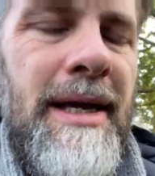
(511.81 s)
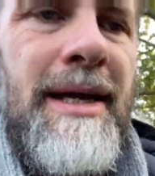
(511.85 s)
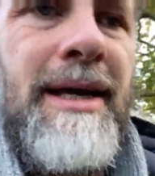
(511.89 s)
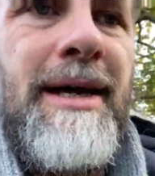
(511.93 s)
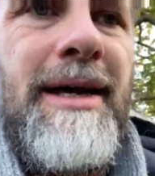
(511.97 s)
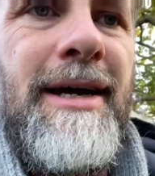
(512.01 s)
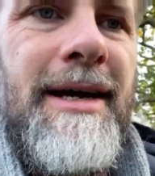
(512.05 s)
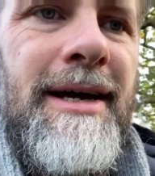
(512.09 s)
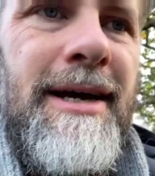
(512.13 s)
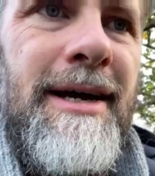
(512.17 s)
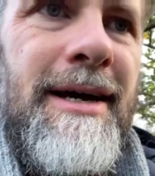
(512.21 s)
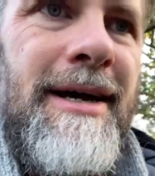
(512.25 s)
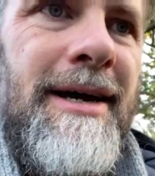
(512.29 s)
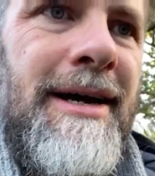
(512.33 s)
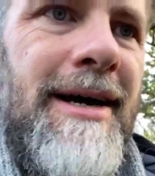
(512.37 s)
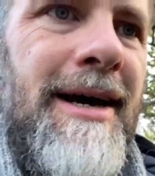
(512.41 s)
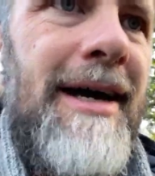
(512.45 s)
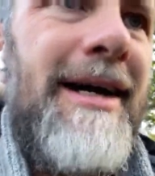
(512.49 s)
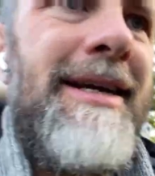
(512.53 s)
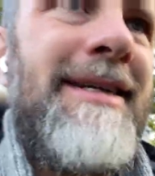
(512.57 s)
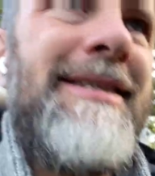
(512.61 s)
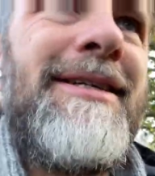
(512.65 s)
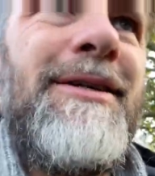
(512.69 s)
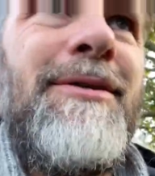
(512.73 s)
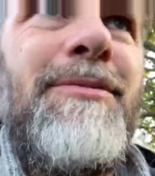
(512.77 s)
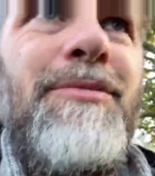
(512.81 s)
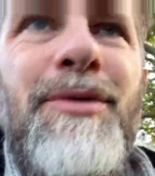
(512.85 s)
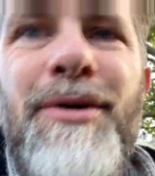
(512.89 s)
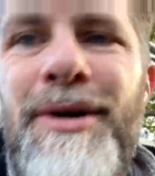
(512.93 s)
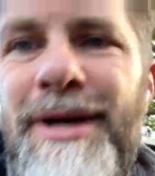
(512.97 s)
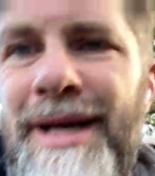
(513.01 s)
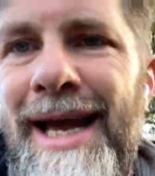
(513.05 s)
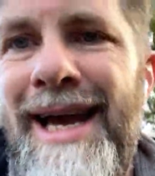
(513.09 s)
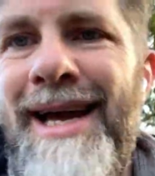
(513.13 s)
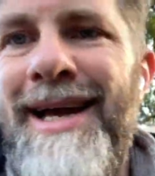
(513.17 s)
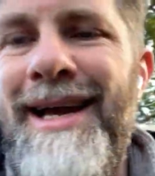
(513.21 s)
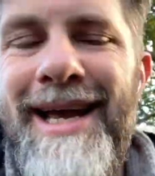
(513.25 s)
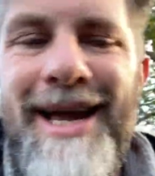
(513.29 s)
I can still
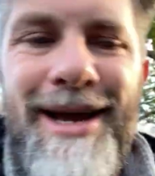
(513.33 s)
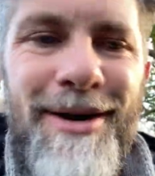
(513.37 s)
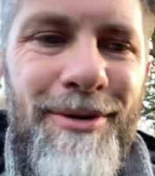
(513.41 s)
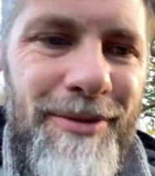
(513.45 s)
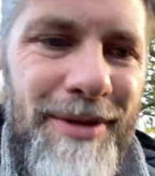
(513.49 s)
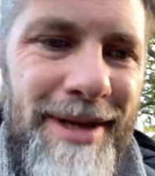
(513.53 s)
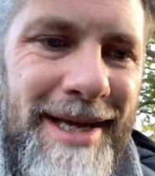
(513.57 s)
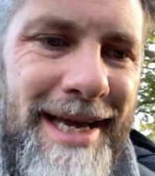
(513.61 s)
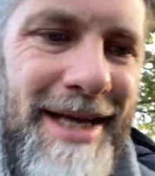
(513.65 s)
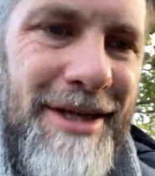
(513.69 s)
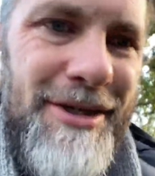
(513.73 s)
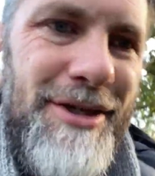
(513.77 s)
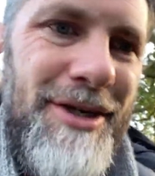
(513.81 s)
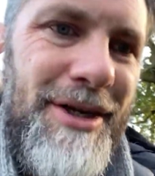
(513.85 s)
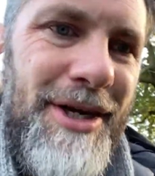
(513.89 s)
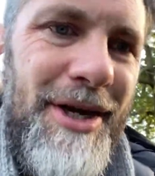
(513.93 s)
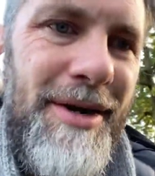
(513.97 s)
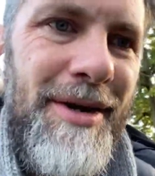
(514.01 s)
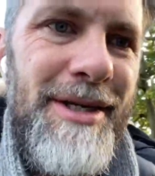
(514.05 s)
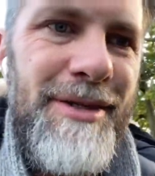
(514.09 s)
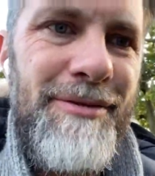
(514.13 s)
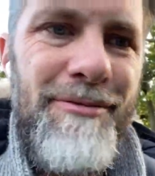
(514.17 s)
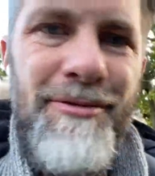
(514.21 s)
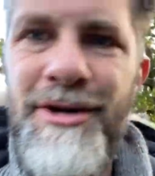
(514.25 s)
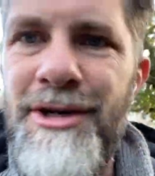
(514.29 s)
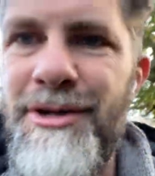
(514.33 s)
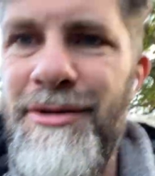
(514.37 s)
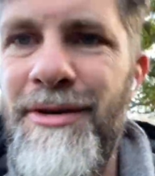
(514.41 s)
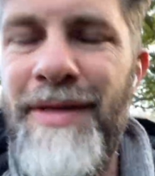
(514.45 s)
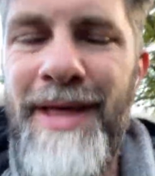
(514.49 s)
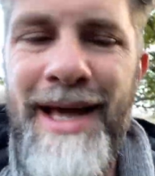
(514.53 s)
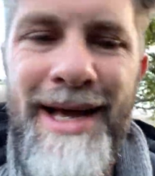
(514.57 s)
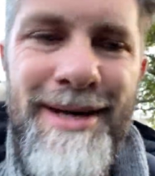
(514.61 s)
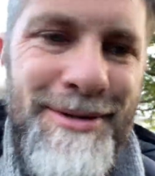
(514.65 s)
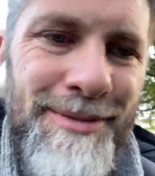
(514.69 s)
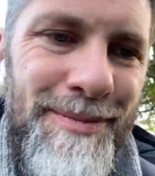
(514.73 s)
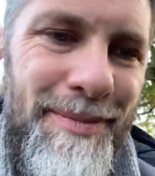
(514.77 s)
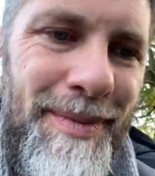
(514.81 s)
get all the kitchen units for
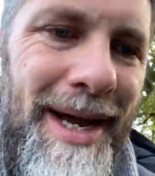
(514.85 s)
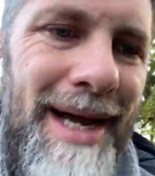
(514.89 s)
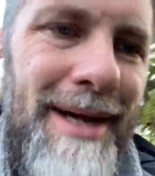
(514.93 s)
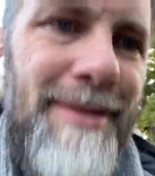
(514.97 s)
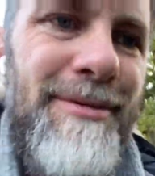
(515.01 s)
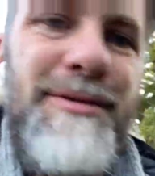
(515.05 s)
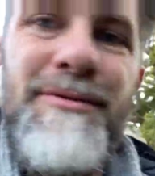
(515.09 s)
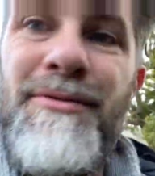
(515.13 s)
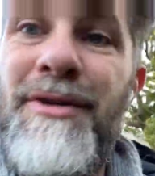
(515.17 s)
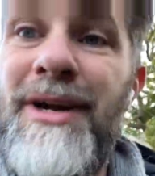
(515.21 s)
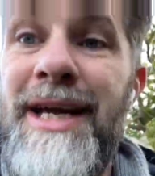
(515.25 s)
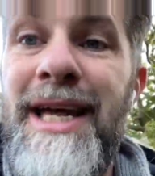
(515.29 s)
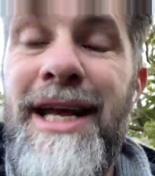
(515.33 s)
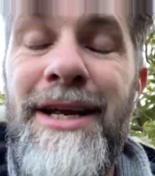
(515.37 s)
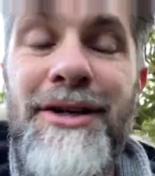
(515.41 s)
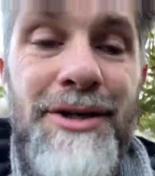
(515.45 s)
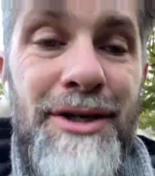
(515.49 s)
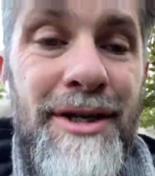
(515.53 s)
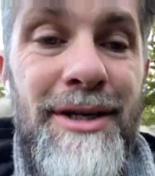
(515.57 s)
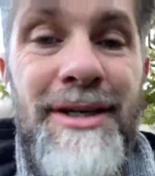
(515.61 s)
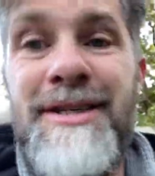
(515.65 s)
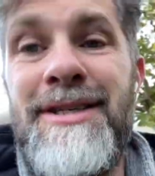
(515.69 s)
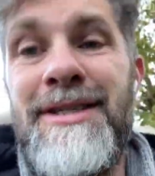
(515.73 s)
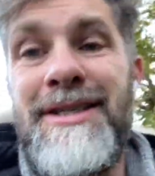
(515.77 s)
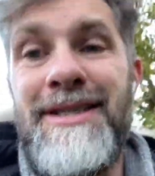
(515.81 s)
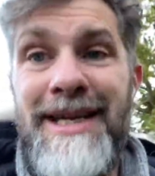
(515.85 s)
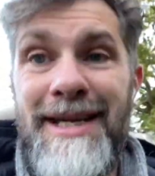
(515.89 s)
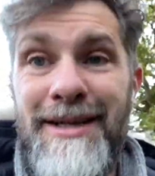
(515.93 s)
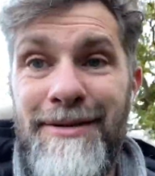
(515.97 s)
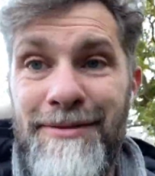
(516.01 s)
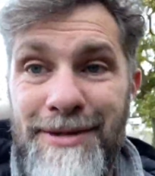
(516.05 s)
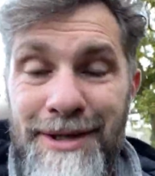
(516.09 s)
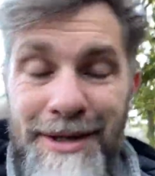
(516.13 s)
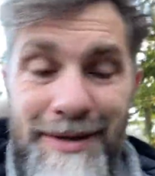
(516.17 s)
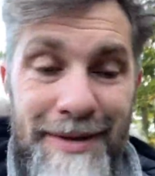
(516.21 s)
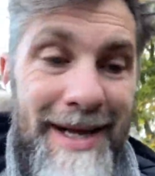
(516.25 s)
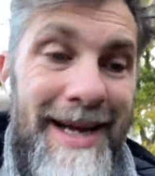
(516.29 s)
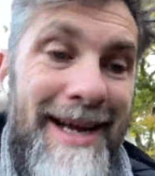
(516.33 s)
£100,000 for a kitchen. Still
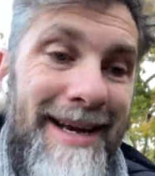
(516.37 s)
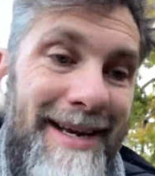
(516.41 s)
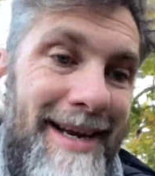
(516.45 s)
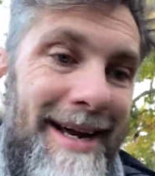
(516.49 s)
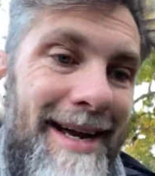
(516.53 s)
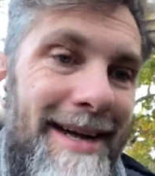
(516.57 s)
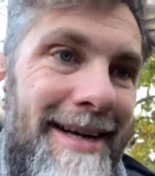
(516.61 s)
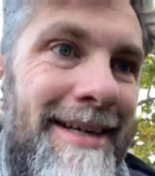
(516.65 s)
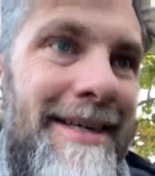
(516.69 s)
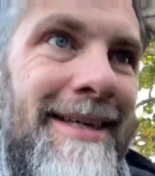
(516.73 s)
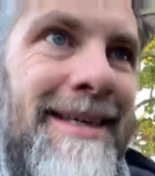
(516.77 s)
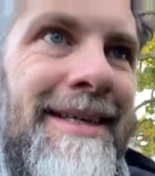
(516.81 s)
do that, yeah.